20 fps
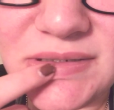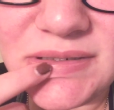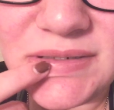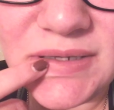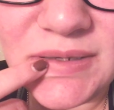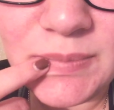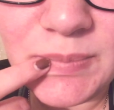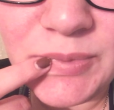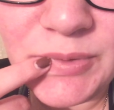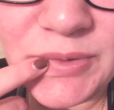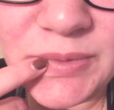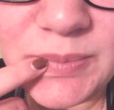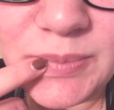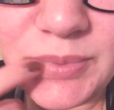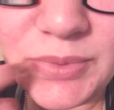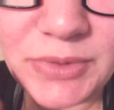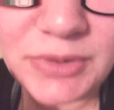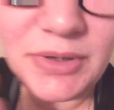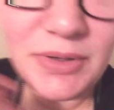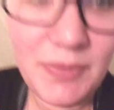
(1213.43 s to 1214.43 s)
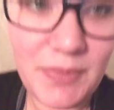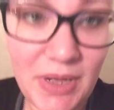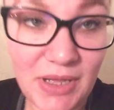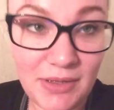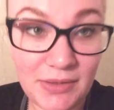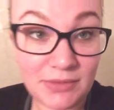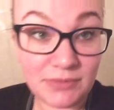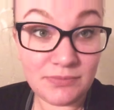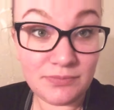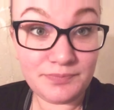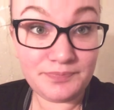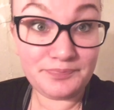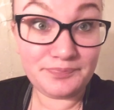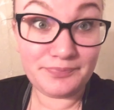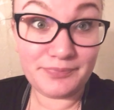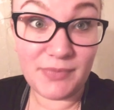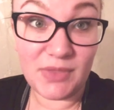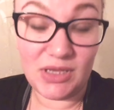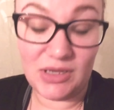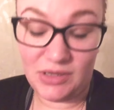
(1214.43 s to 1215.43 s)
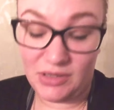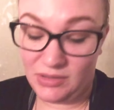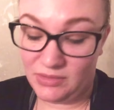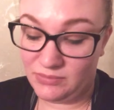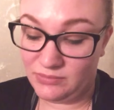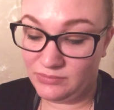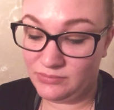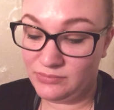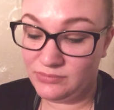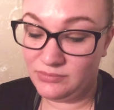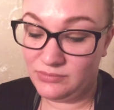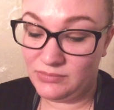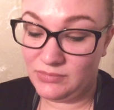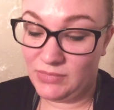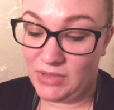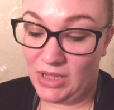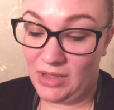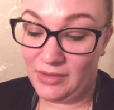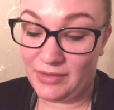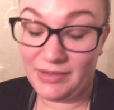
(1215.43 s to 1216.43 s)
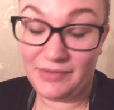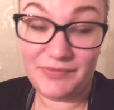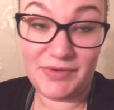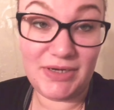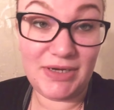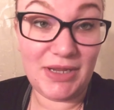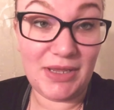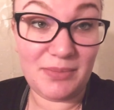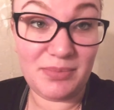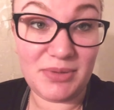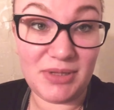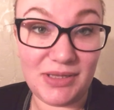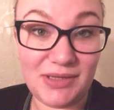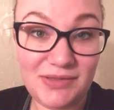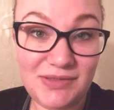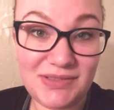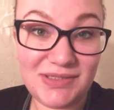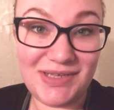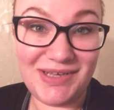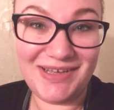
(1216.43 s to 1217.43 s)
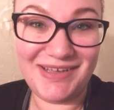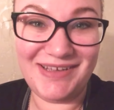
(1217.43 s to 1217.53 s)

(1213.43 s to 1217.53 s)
stayed put pretty well. Um, I'll give it an A+. plus.